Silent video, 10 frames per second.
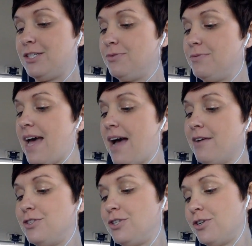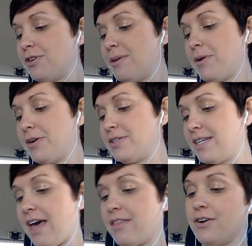2 nouns generally appear
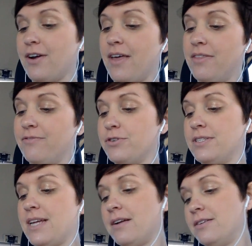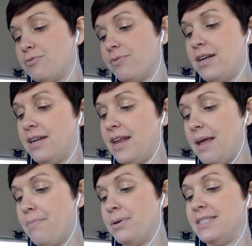together, and the first noun is written in
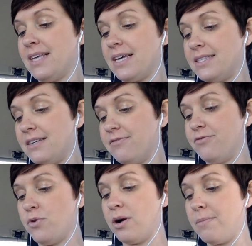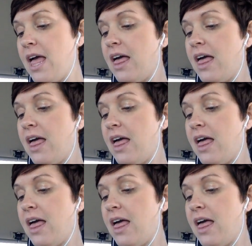a possessive form.